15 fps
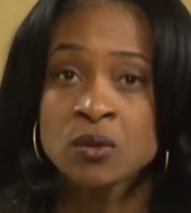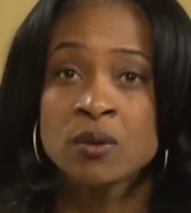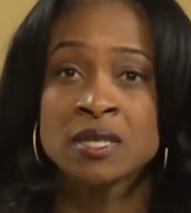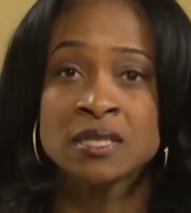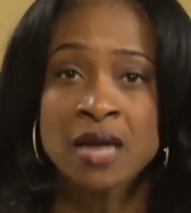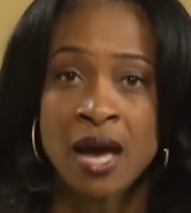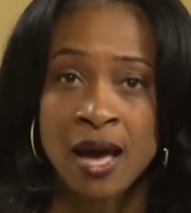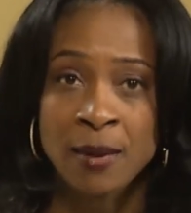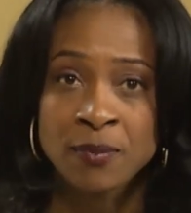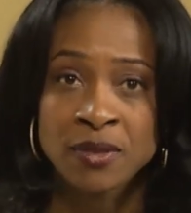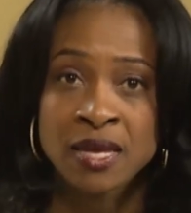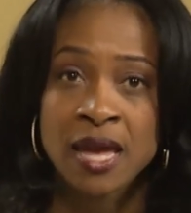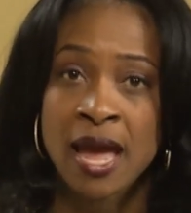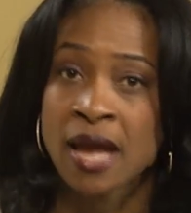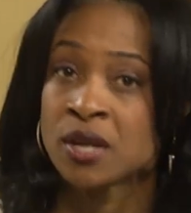to adopt
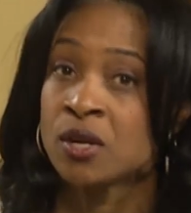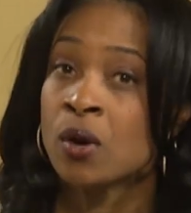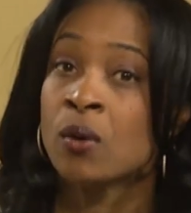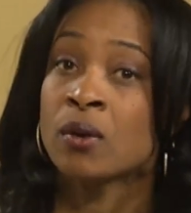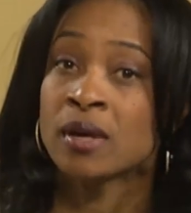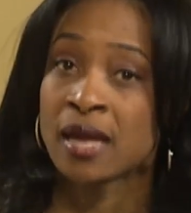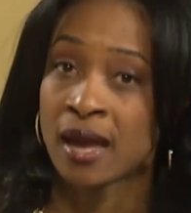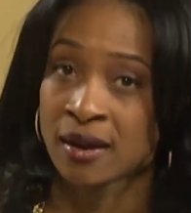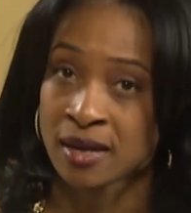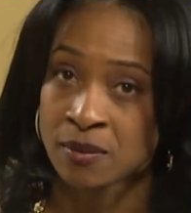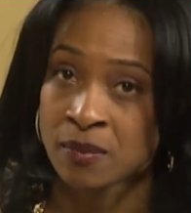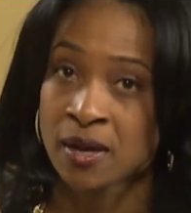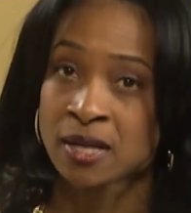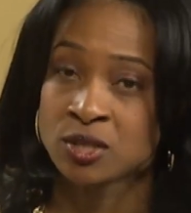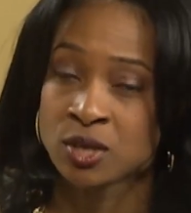the annual county
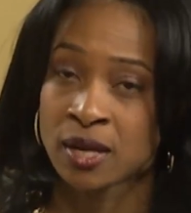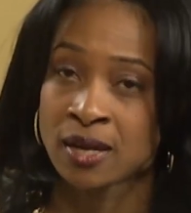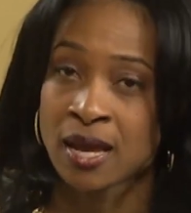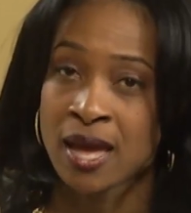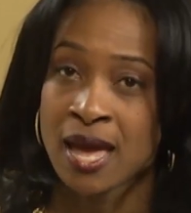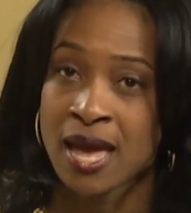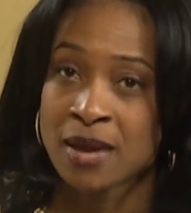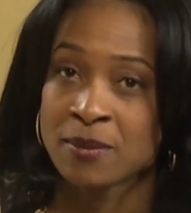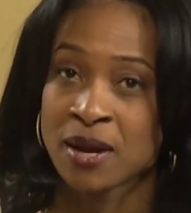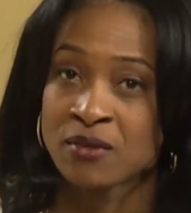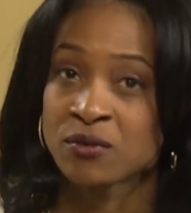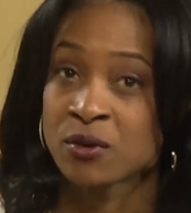budget. And my